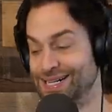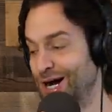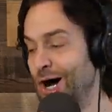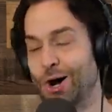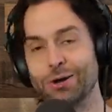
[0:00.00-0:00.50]

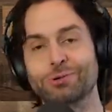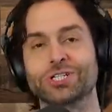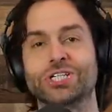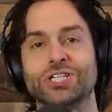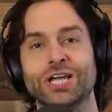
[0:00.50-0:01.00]
Oh, it
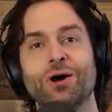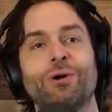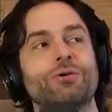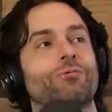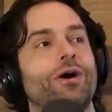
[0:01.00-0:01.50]
was, you know
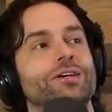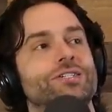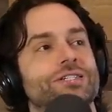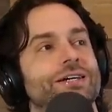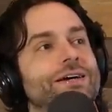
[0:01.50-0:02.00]
what it
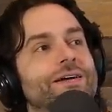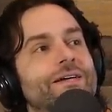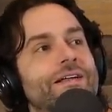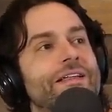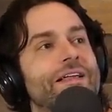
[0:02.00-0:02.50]
was?
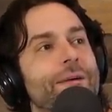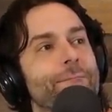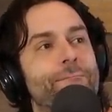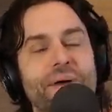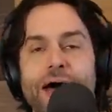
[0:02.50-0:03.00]

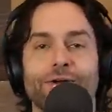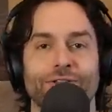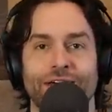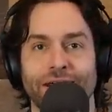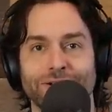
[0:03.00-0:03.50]
Better
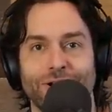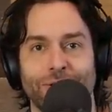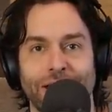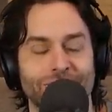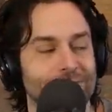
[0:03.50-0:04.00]
than a
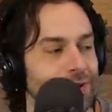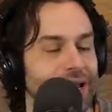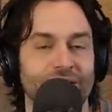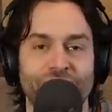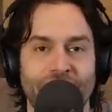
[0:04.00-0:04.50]
donut. Dude,
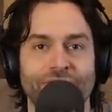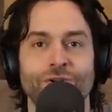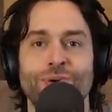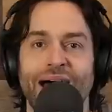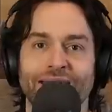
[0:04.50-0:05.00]
have
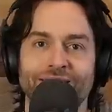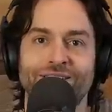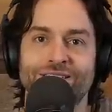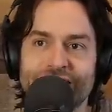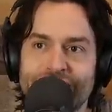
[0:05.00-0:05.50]
you had a
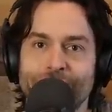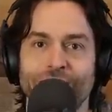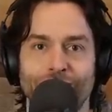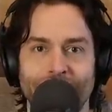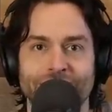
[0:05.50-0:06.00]

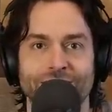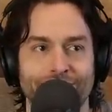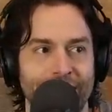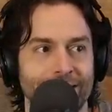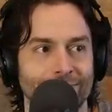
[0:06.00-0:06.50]
cinnamon raisin
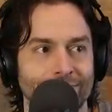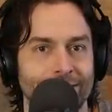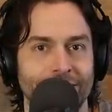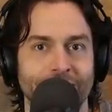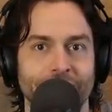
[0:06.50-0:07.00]
bagel
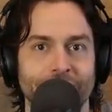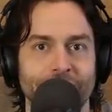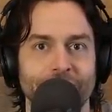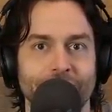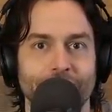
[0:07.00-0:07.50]

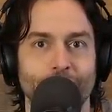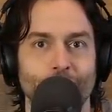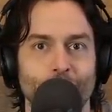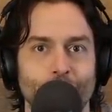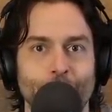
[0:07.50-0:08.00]

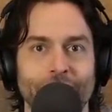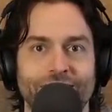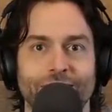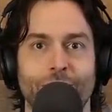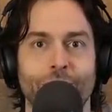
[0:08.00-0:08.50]

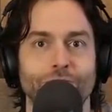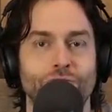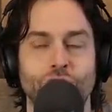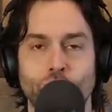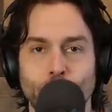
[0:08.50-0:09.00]
with
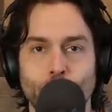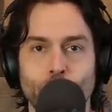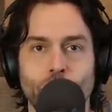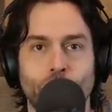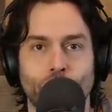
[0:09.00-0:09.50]

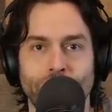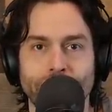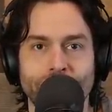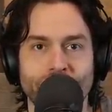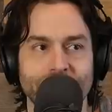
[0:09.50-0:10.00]
2
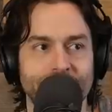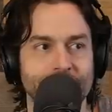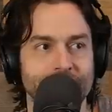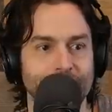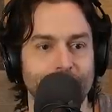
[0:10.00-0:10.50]
cream
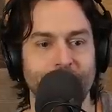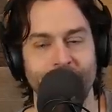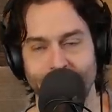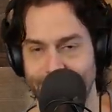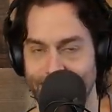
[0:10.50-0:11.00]
cheeses,
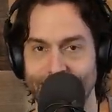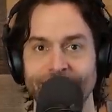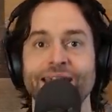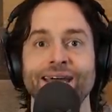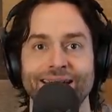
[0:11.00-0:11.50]

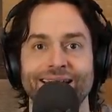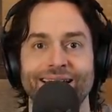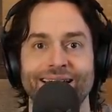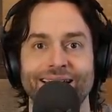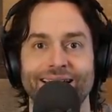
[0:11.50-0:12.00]
Piggy,
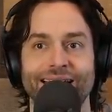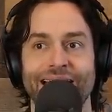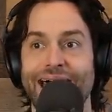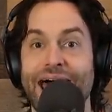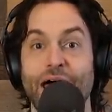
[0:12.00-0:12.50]

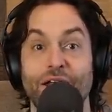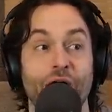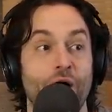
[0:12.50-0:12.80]
at